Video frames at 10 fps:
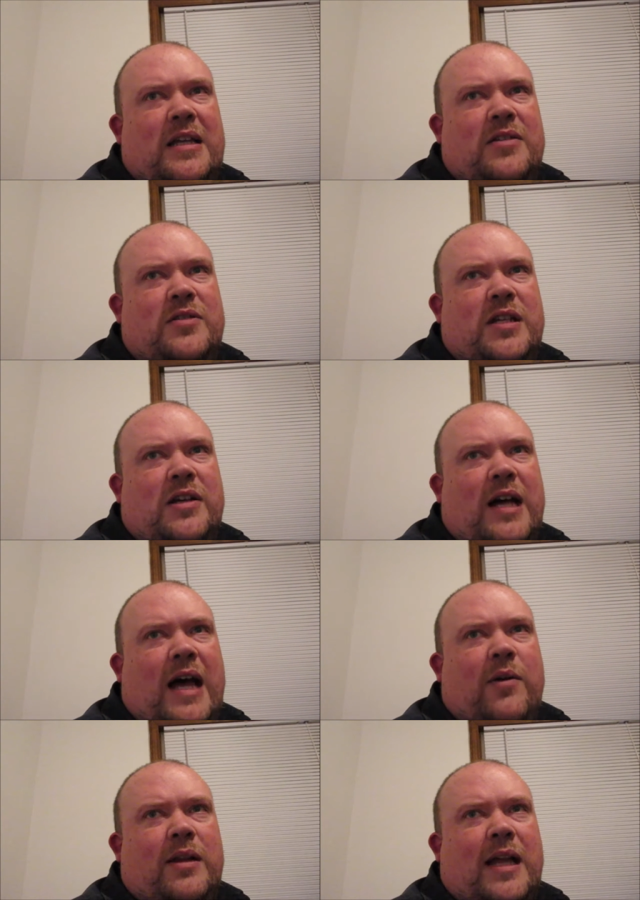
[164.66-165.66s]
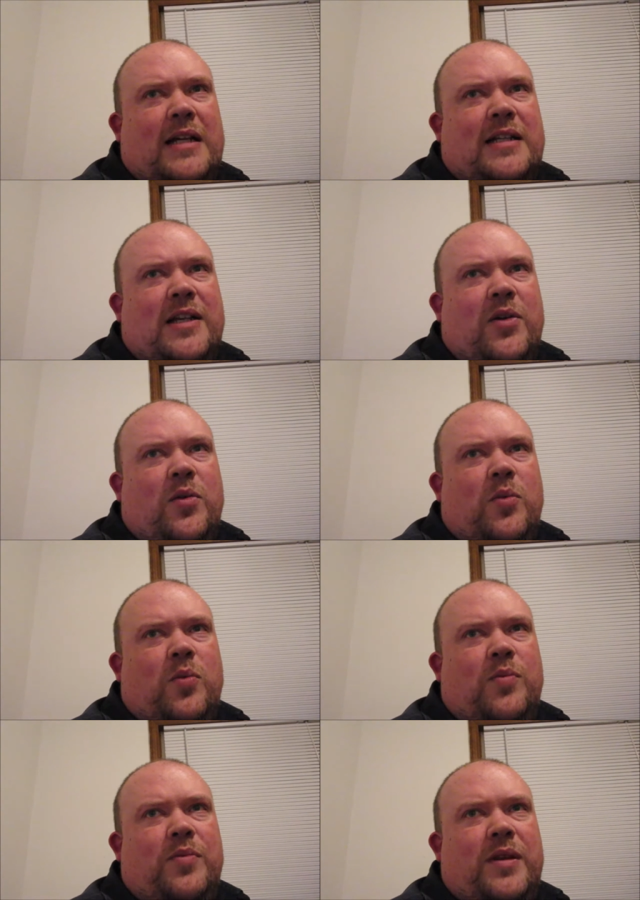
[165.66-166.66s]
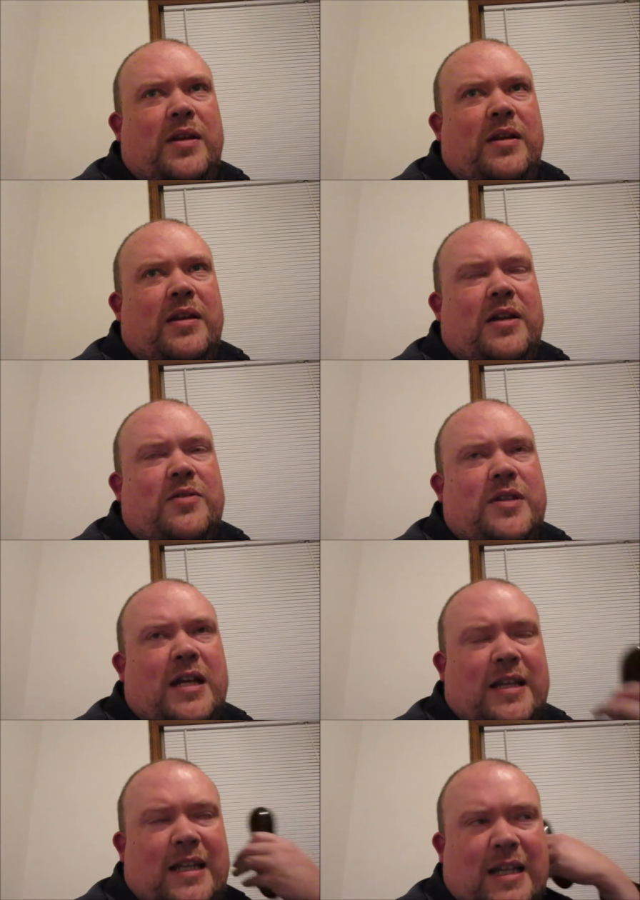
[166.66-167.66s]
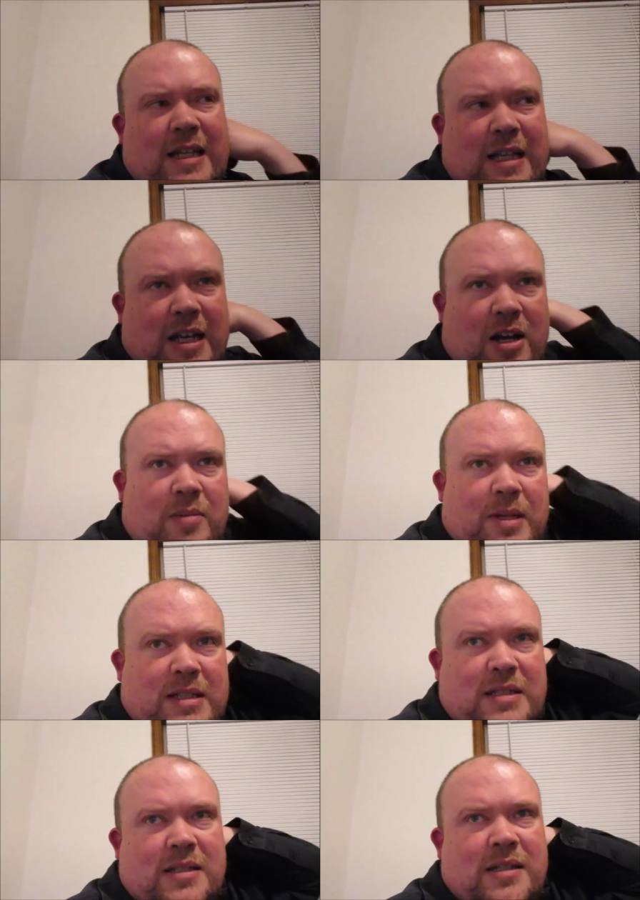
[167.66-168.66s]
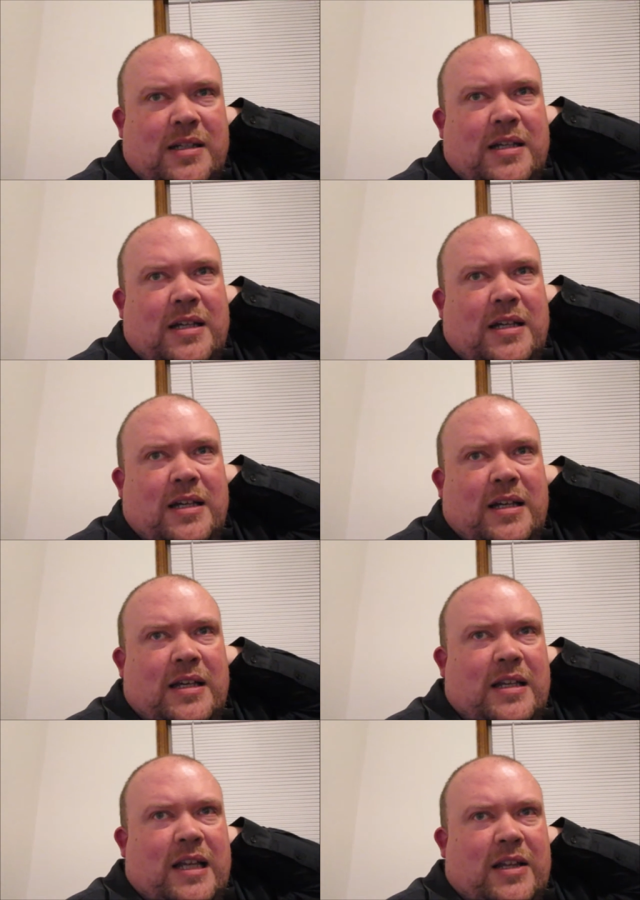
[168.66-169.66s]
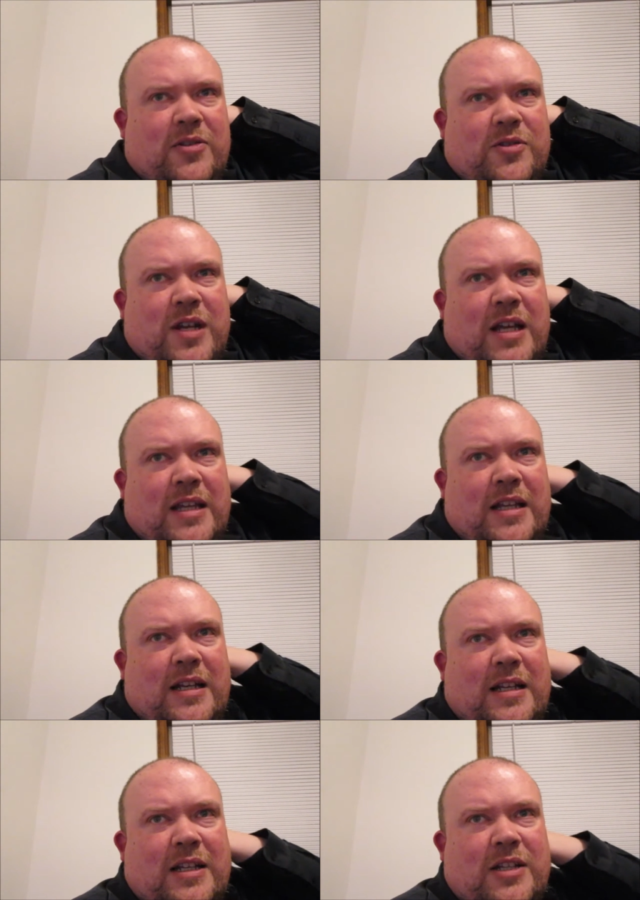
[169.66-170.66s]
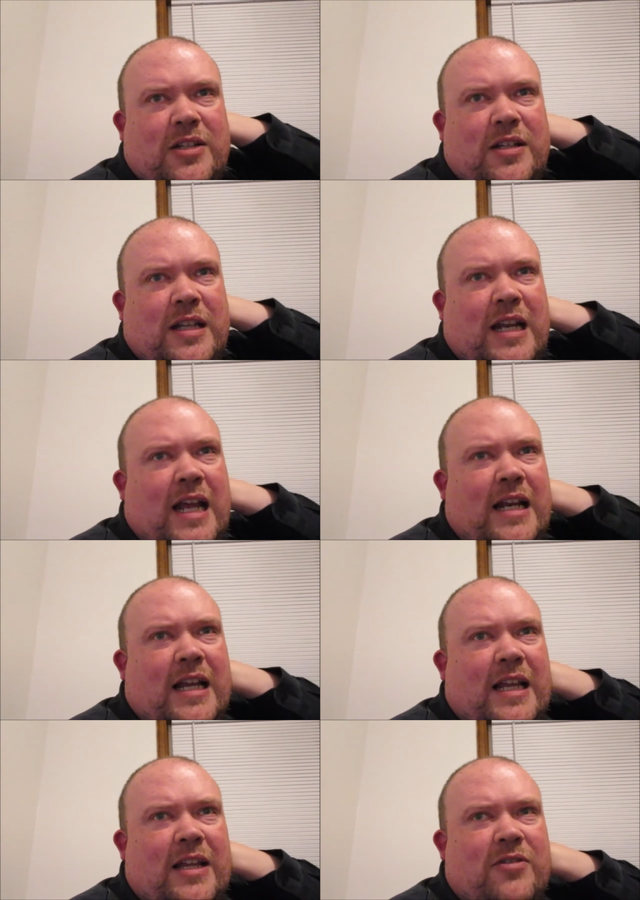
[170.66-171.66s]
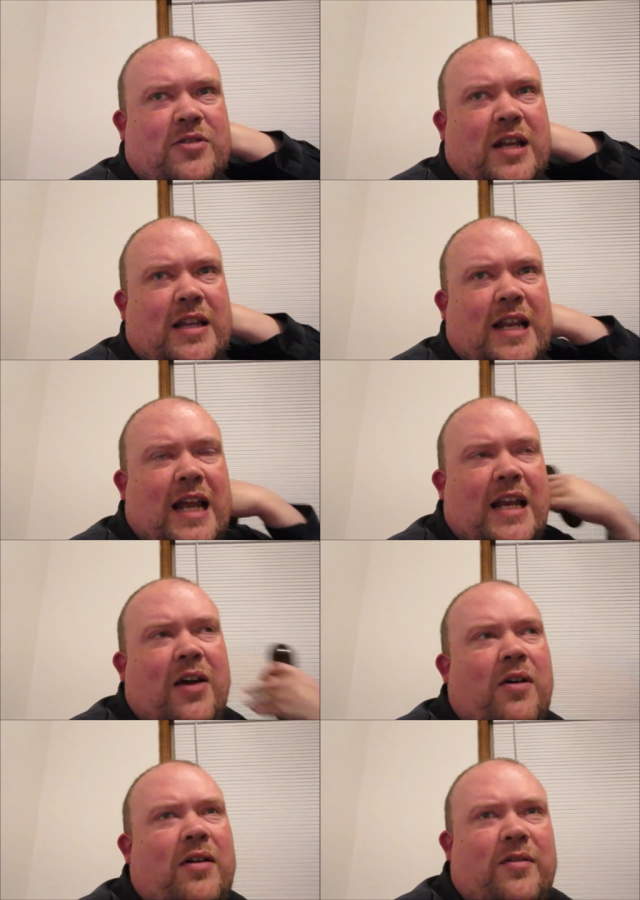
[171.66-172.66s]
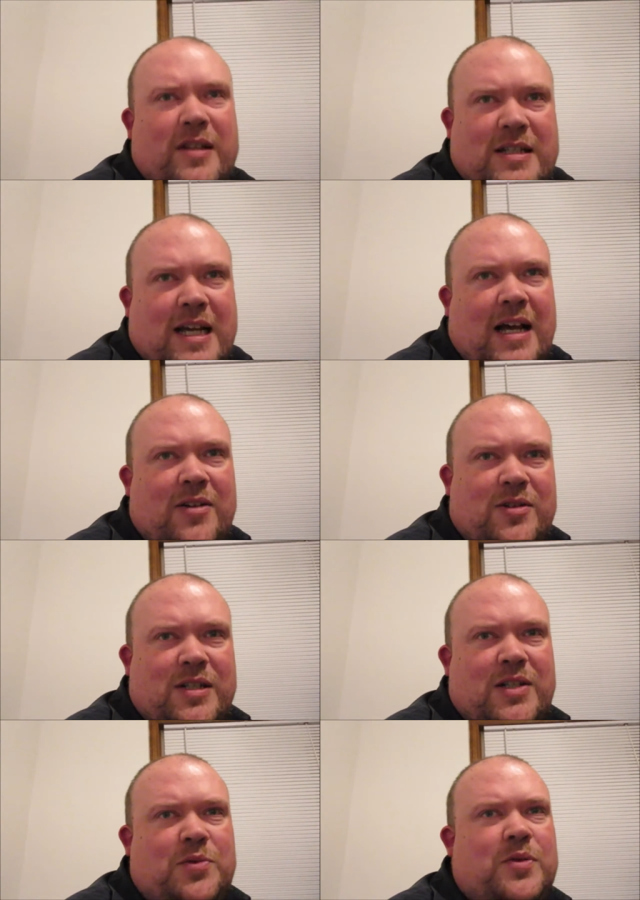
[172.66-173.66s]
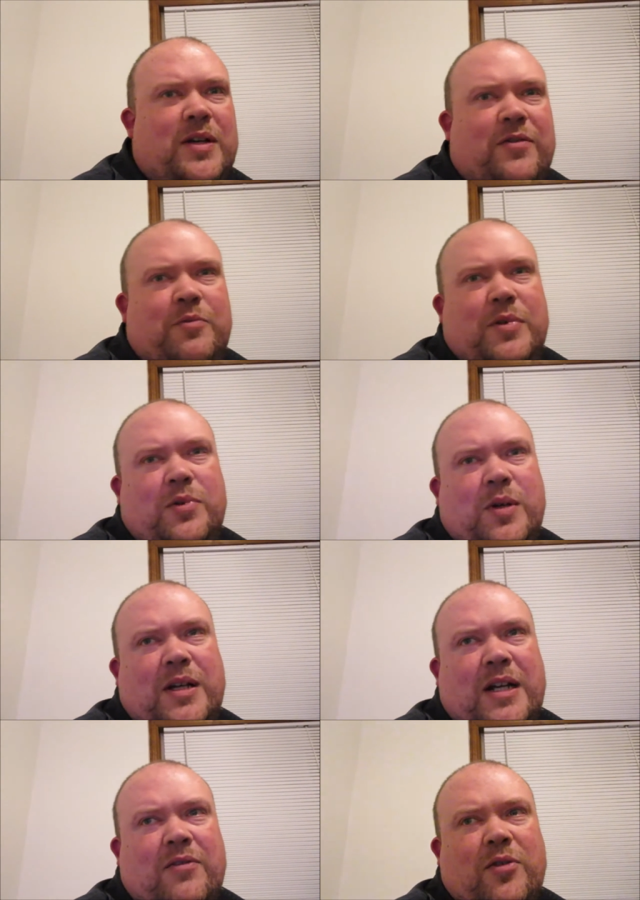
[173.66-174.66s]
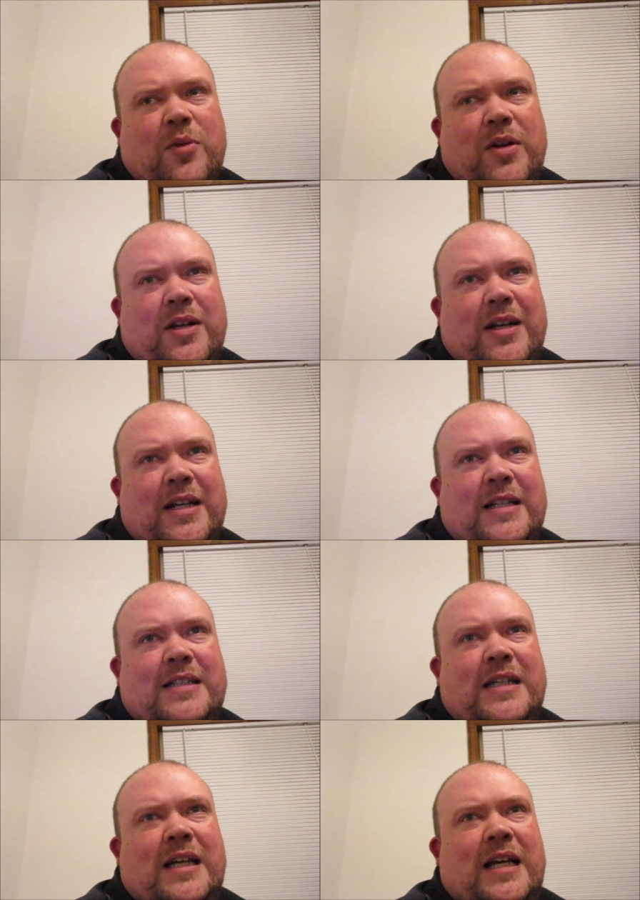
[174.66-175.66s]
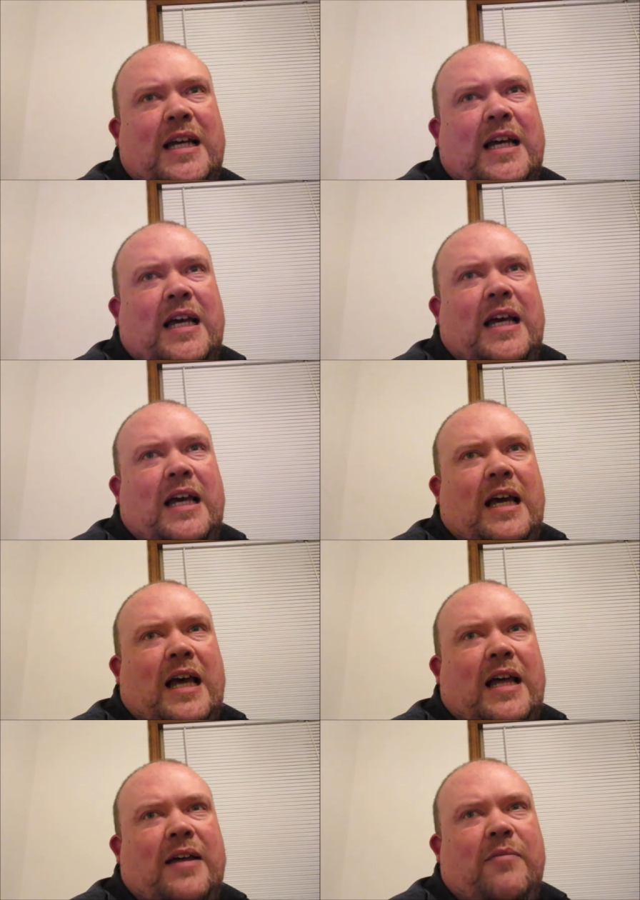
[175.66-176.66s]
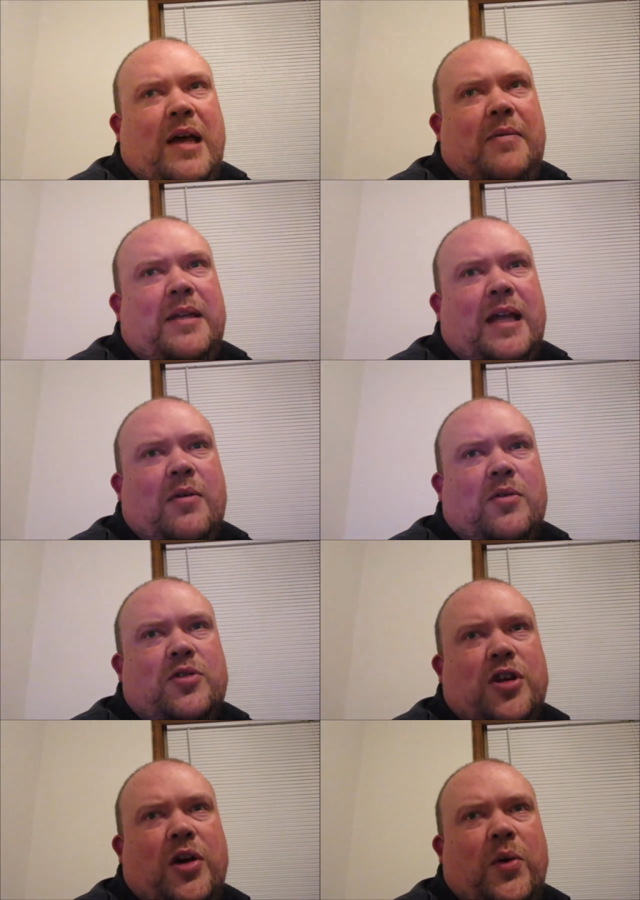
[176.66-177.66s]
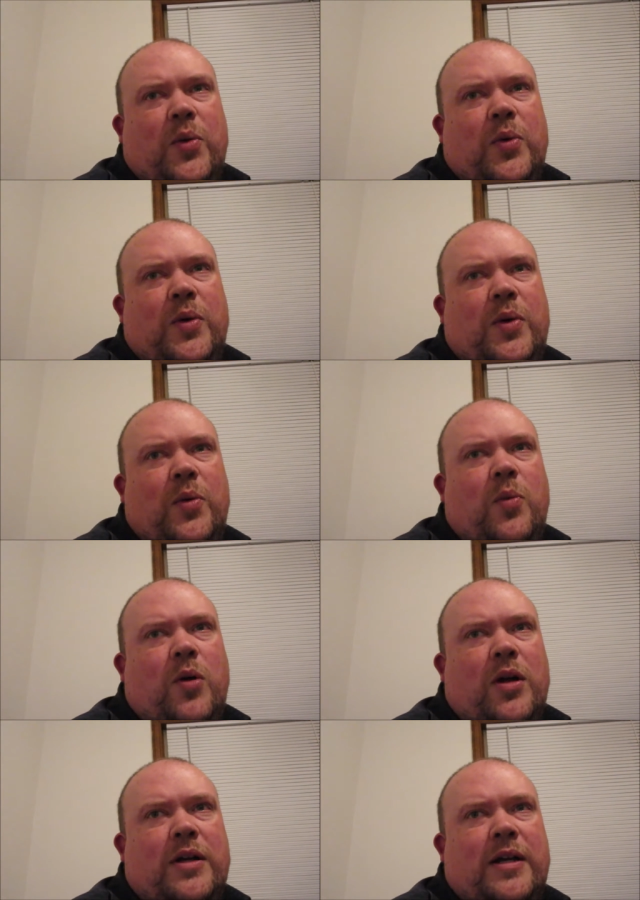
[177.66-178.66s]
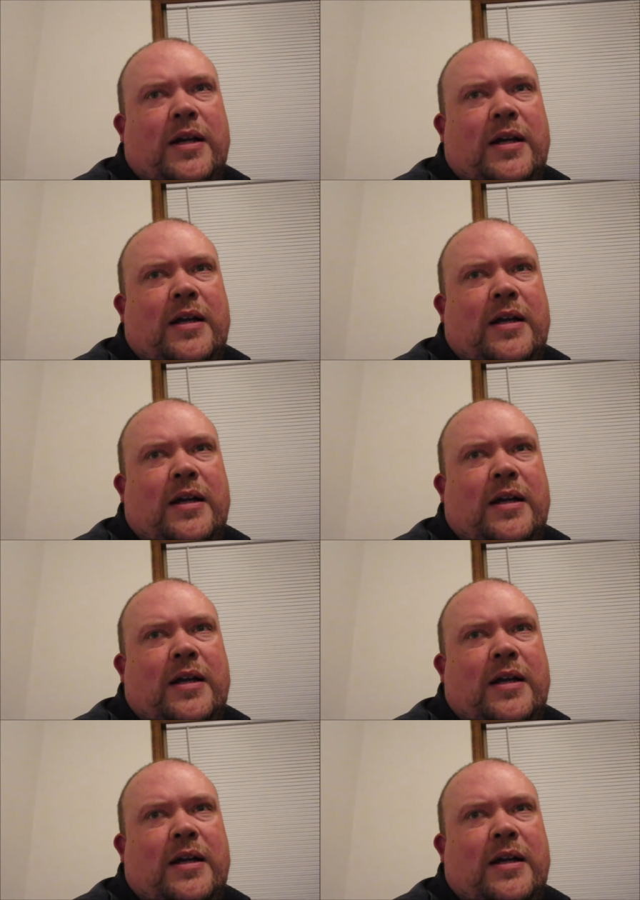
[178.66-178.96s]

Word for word: you still, I would like to know, there's nothing in the comics and there's nothing in this that I there's nothing I know of that's caused this rift between everyone, and it's maybe they will show what